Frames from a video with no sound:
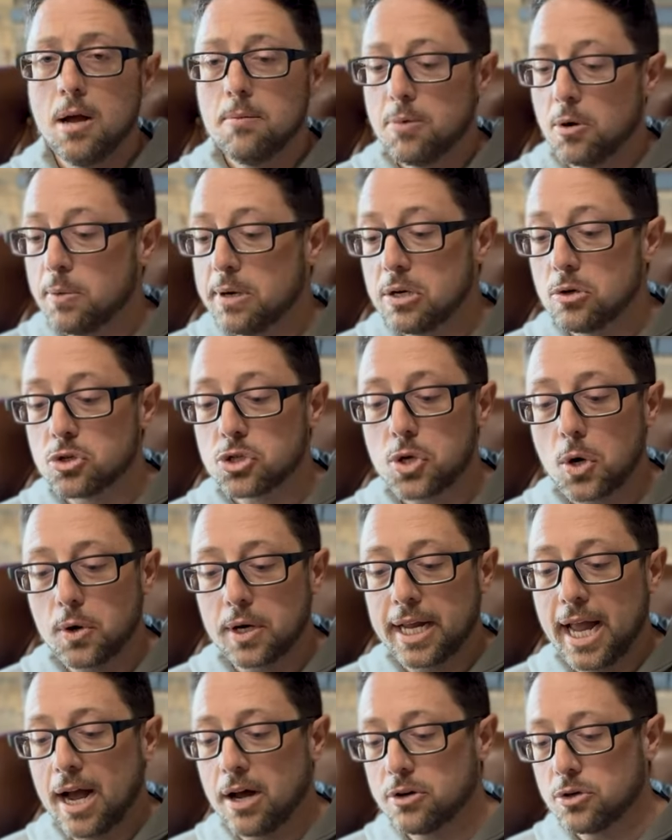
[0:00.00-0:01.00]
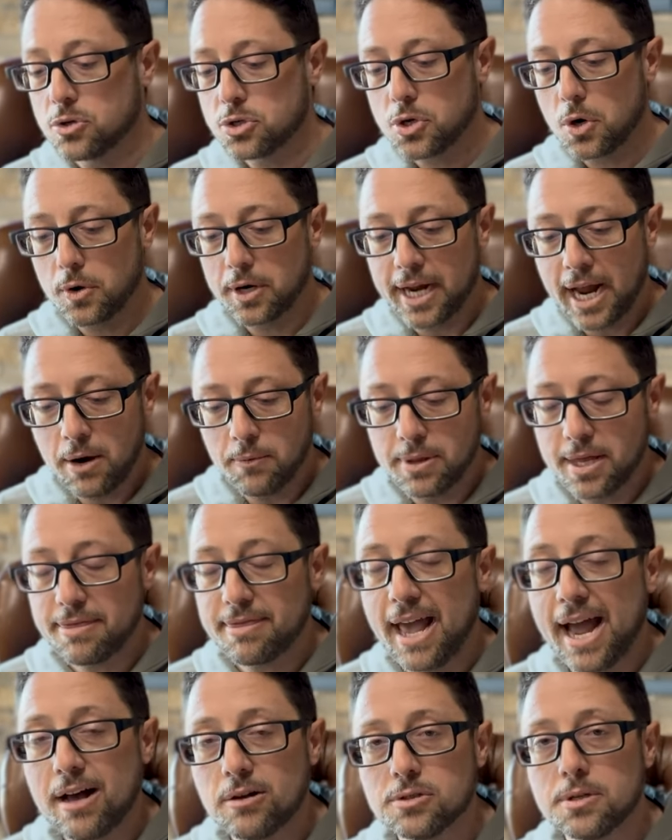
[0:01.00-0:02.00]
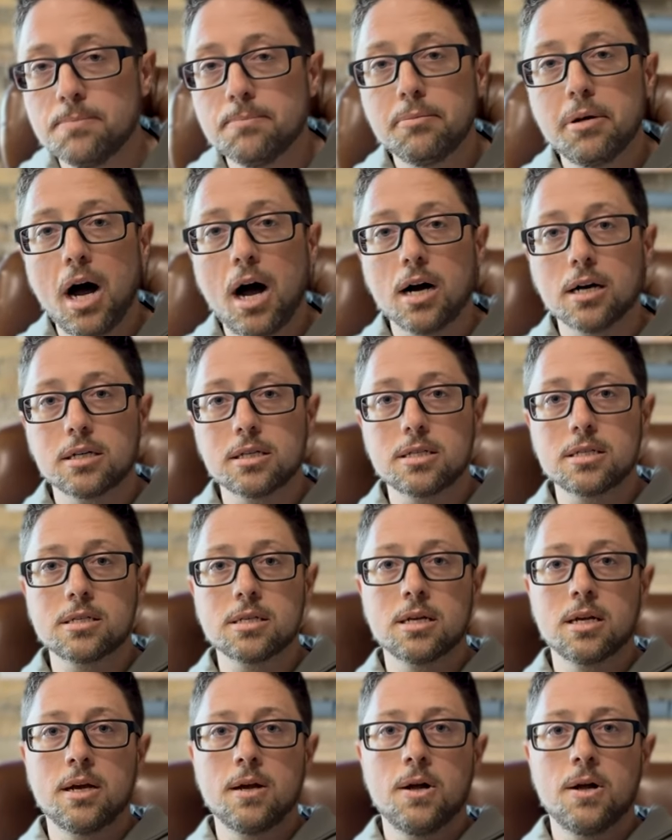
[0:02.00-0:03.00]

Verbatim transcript: But when you're starting out and you're starting out with a thousand bucks,